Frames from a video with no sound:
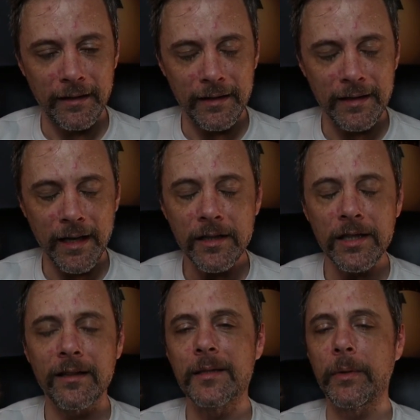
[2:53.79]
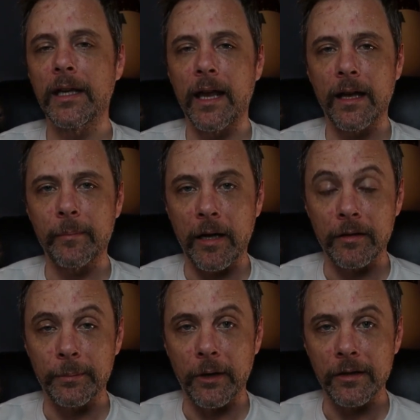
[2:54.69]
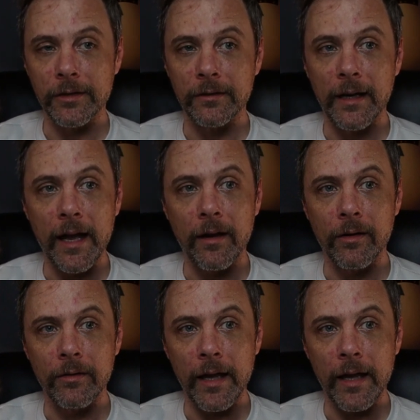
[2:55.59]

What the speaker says: discussion that's being had about depression now